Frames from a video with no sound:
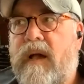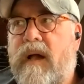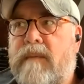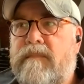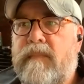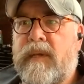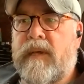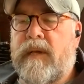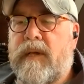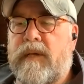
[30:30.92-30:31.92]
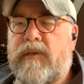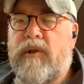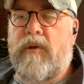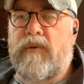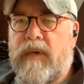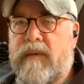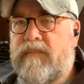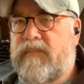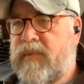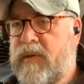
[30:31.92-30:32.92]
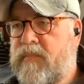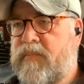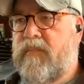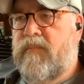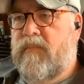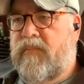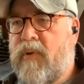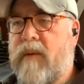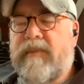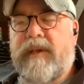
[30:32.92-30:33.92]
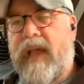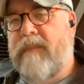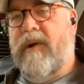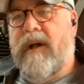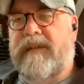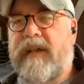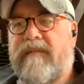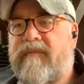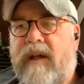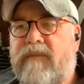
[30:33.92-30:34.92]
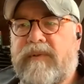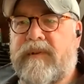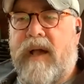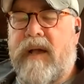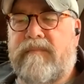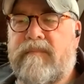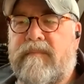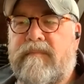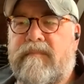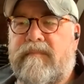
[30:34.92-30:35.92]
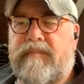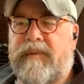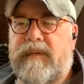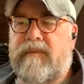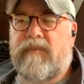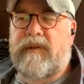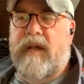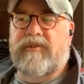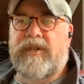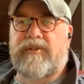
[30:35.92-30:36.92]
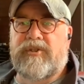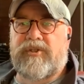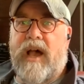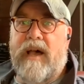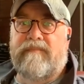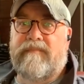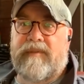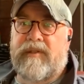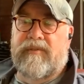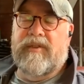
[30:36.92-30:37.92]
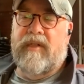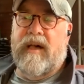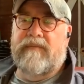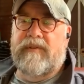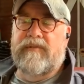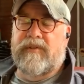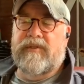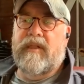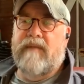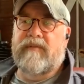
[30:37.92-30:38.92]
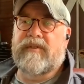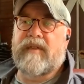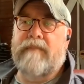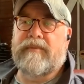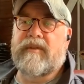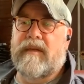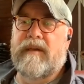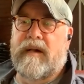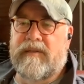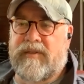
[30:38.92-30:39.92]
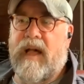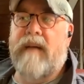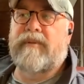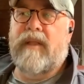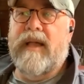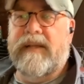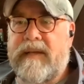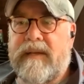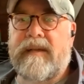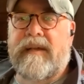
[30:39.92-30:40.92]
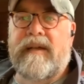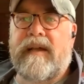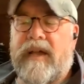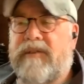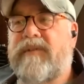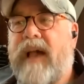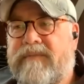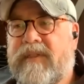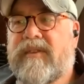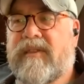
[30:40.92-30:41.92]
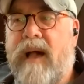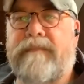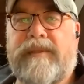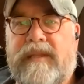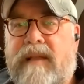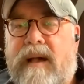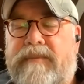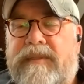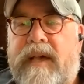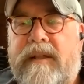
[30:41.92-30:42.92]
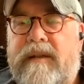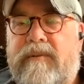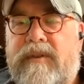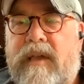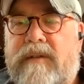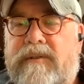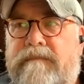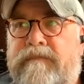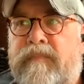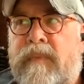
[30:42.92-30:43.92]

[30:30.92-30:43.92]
you know, the problem that Emma identified would not change a jot. You'd still have a stop light, and you'd have to stop at the top of that intersection.